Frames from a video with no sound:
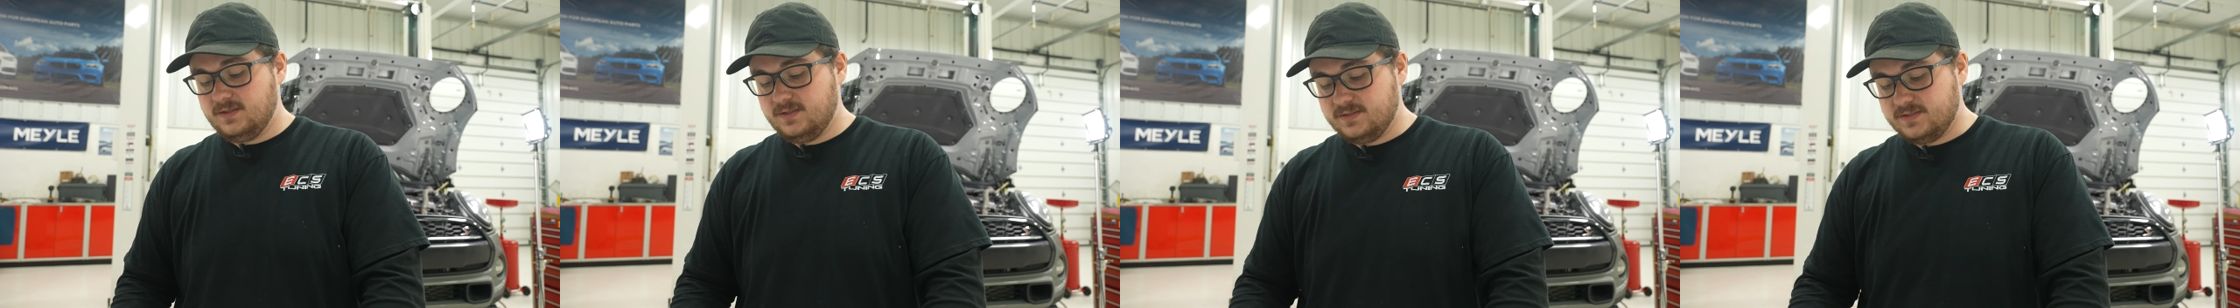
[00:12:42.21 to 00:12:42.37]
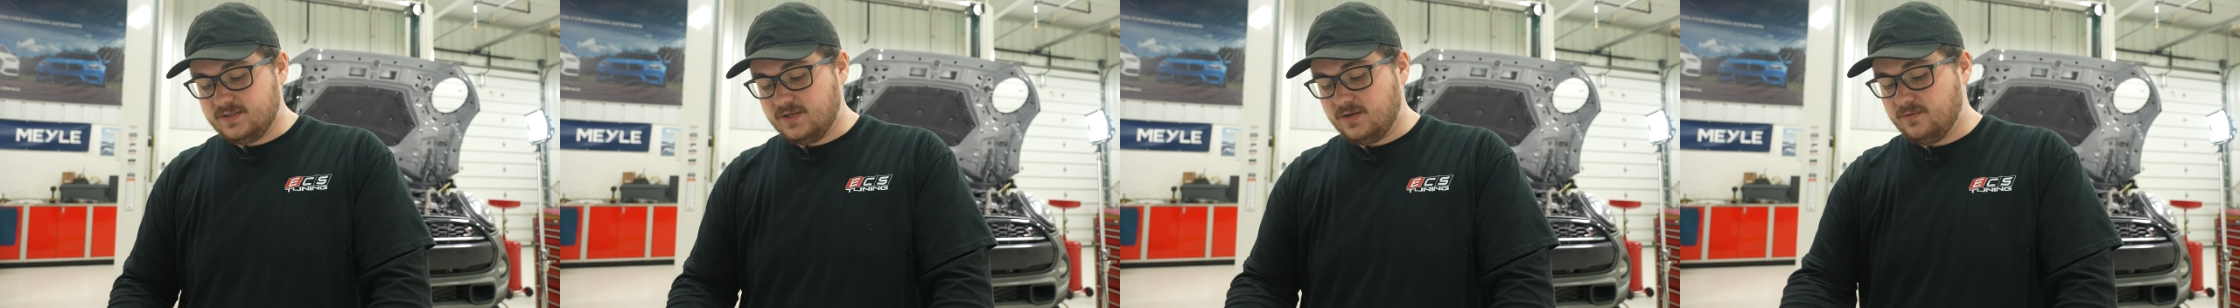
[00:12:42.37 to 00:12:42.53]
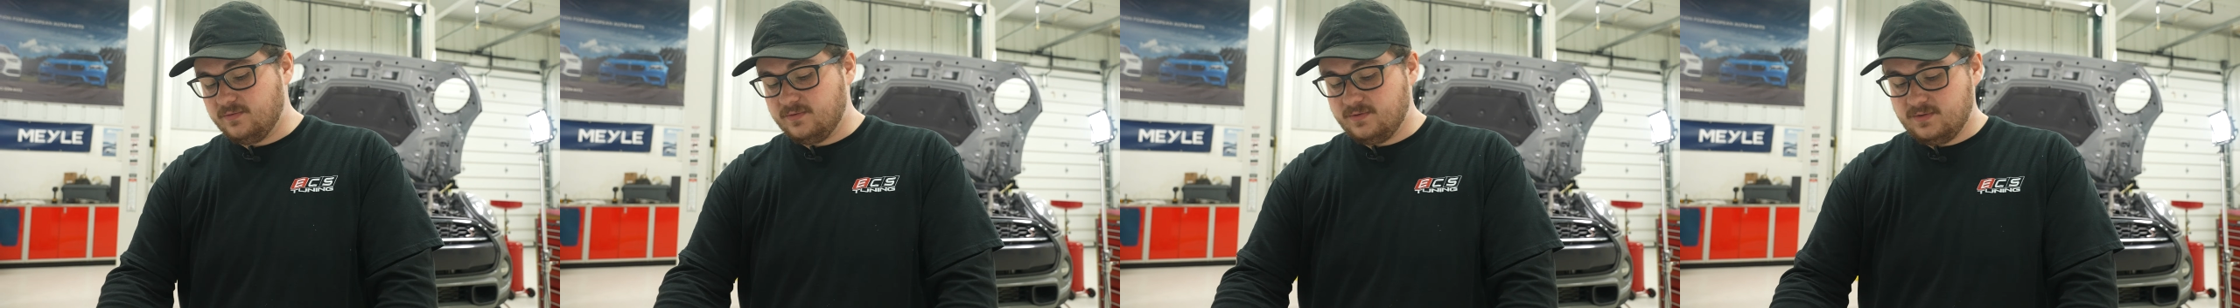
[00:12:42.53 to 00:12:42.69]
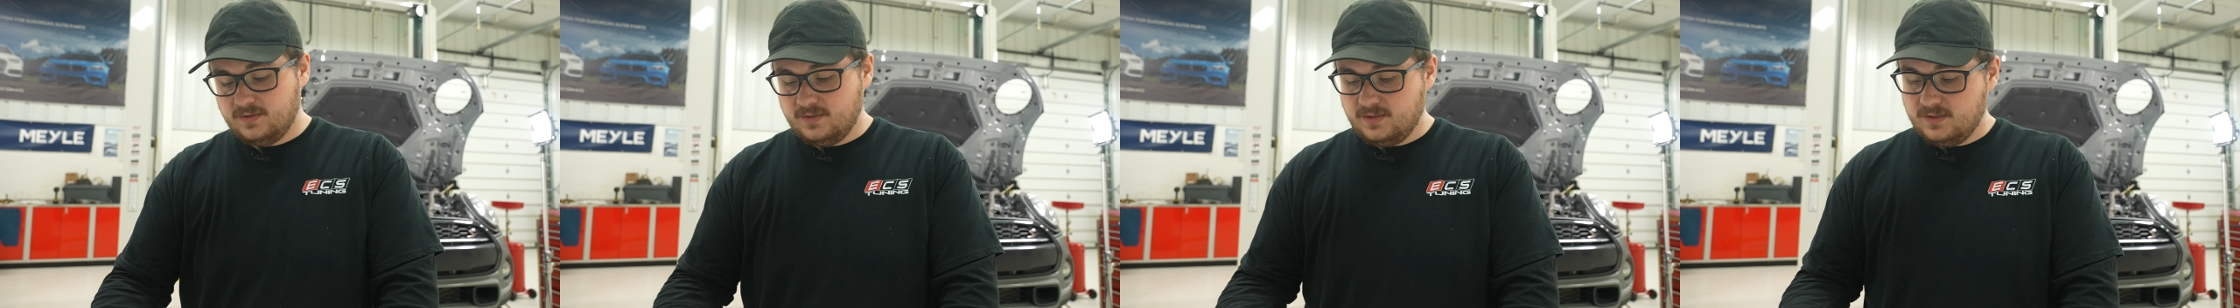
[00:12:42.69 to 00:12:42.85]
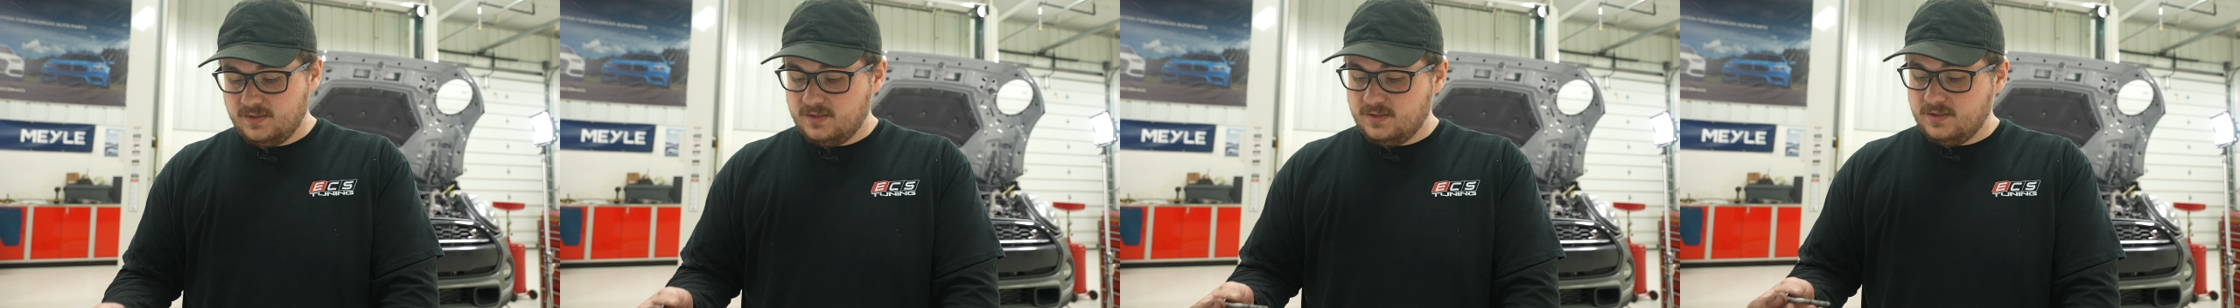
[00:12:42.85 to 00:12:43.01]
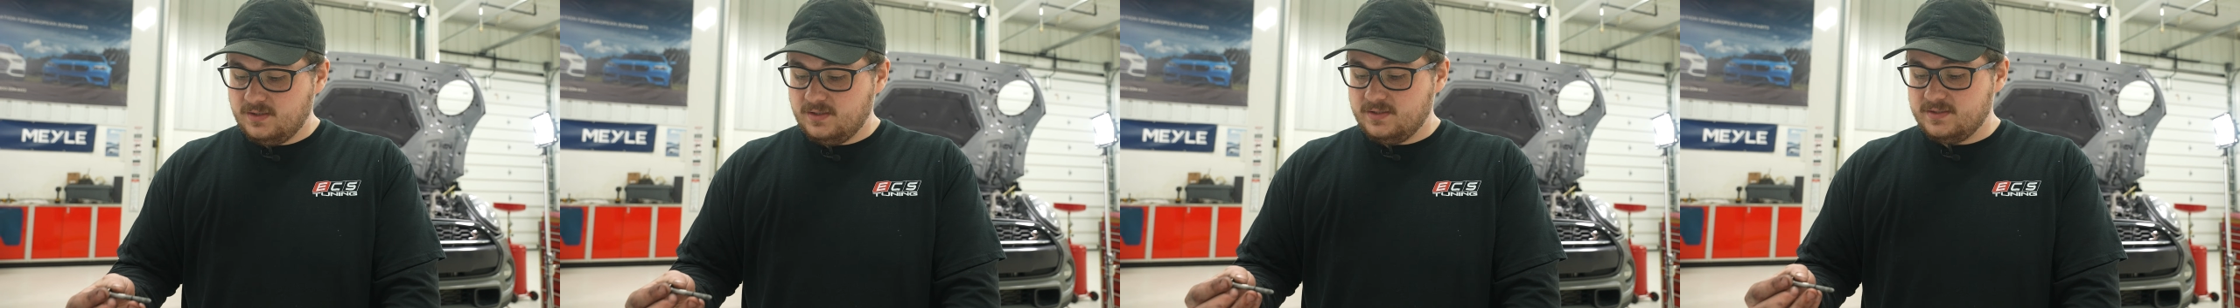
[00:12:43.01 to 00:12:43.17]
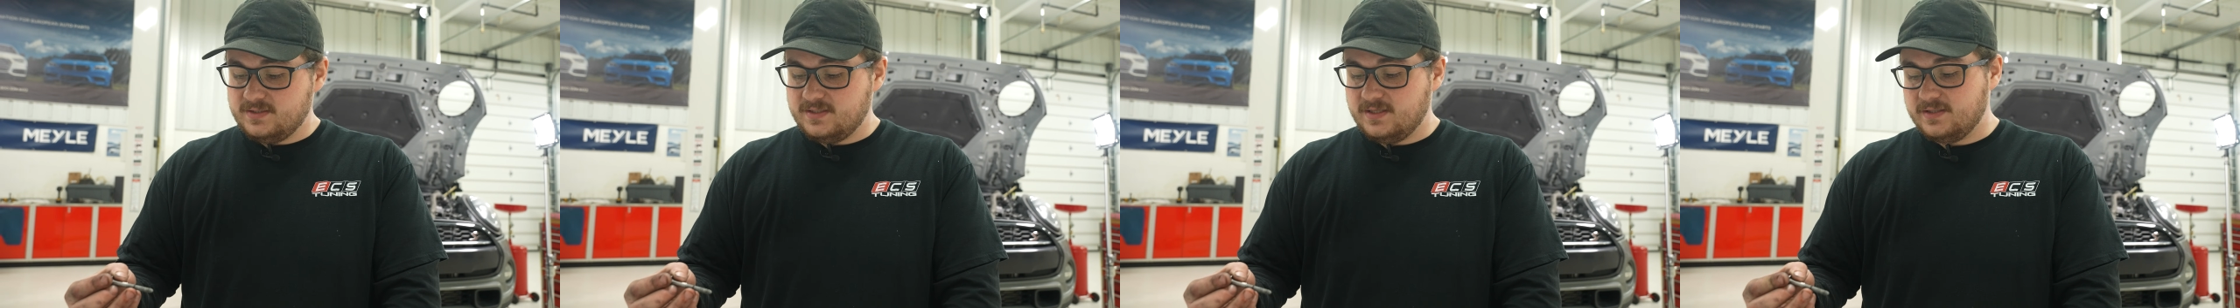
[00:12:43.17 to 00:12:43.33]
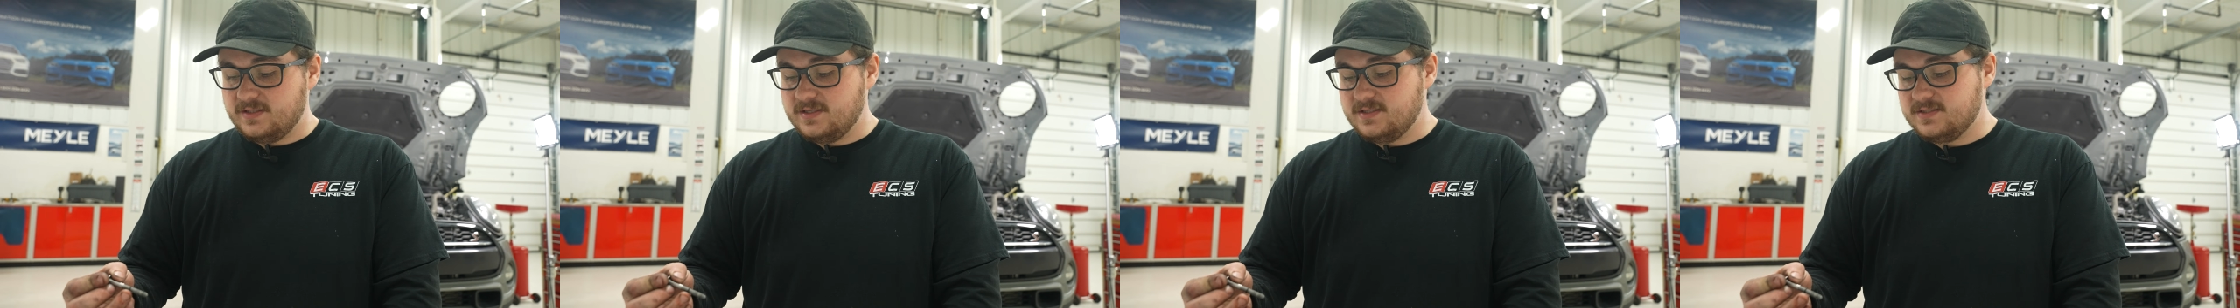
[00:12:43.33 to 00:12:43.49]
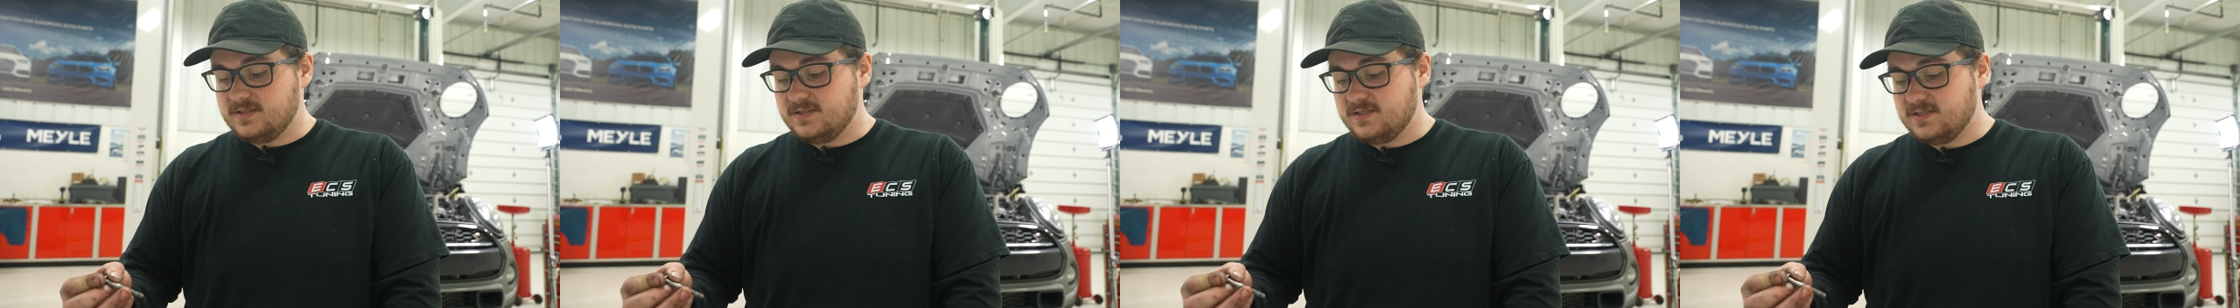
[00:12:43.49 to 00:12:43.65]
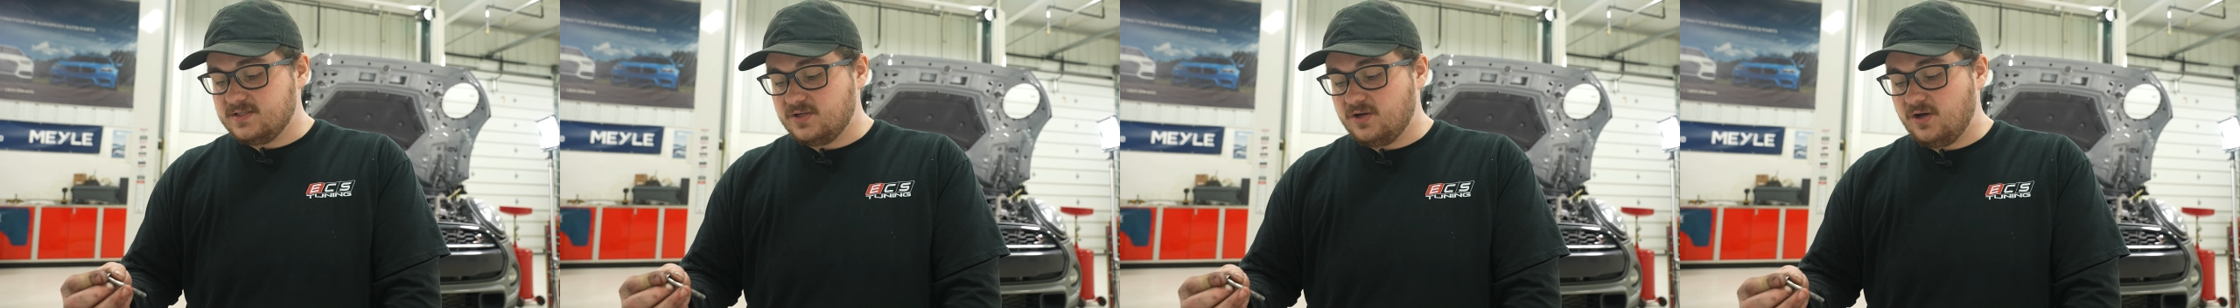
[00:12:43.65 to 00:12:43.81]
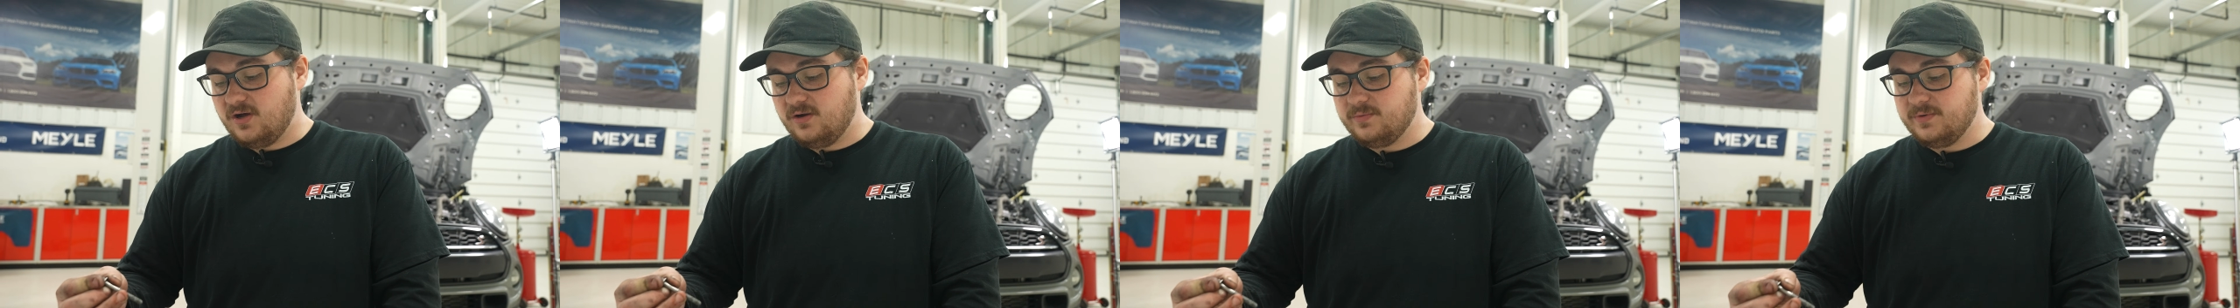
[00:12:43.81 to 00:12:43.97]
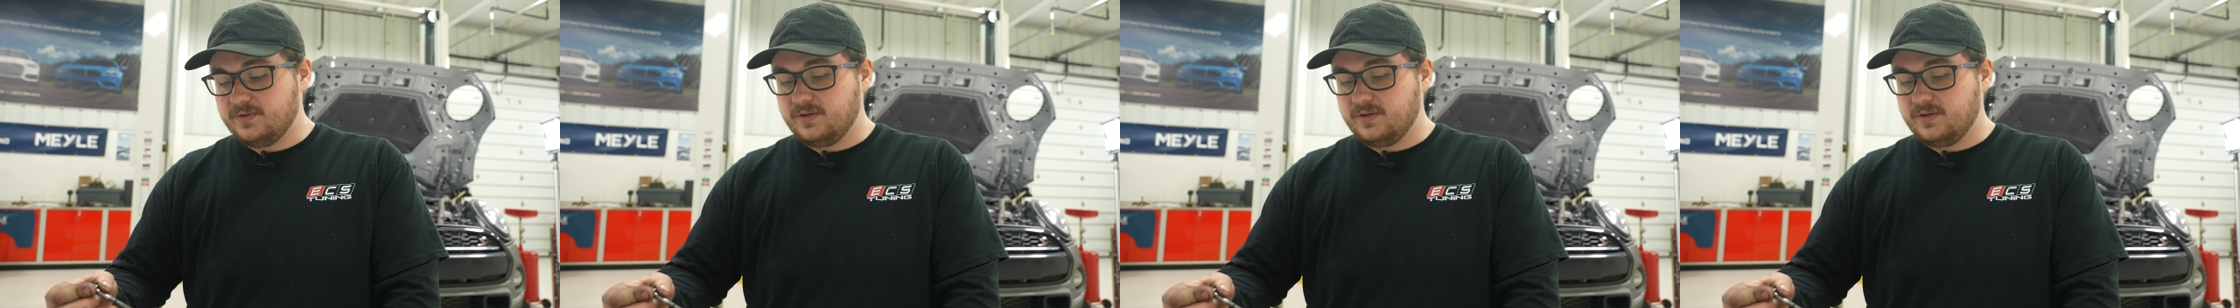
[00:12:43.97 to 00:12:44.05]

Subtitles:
So let's get these installed